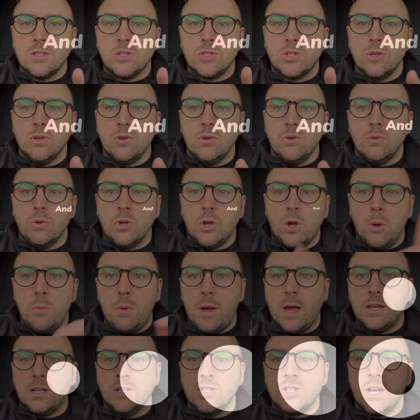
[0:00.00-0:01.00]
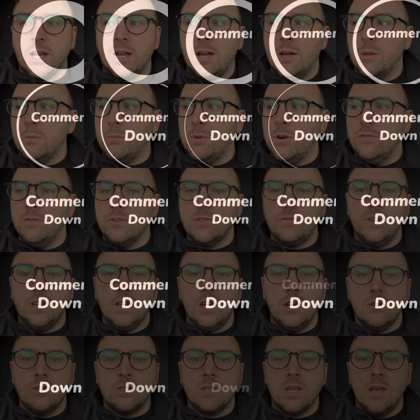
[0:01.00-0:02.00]
to go back and check out the previous
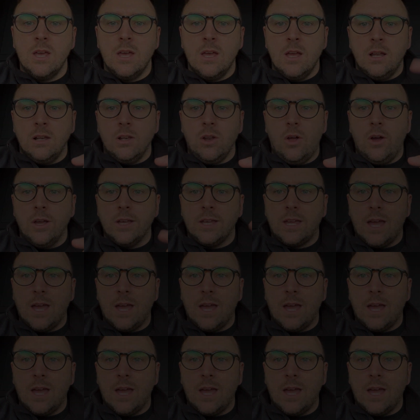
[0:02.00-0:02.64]
videos, like